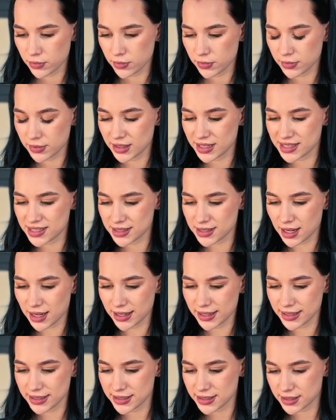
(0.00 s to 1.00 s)
the
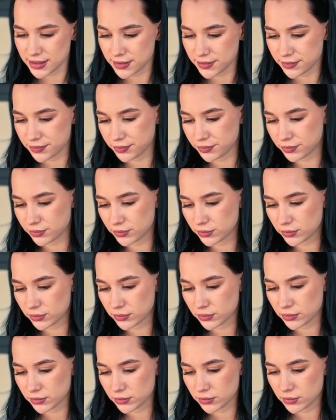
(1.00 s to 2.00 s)
size
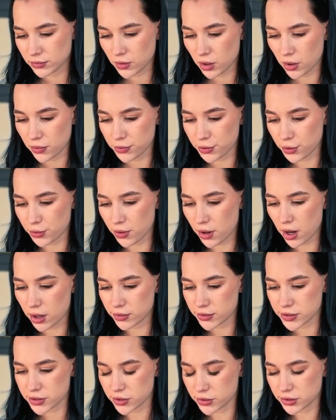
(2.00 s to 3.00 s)
of your
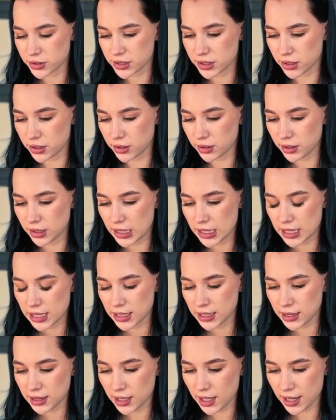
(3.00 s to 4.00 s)
horizontal
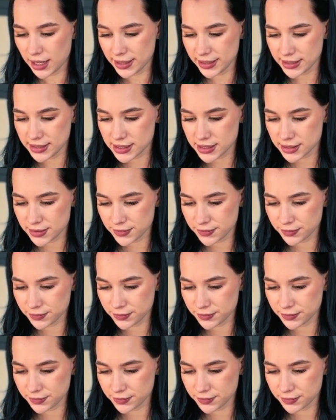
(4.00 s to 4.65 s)
lines.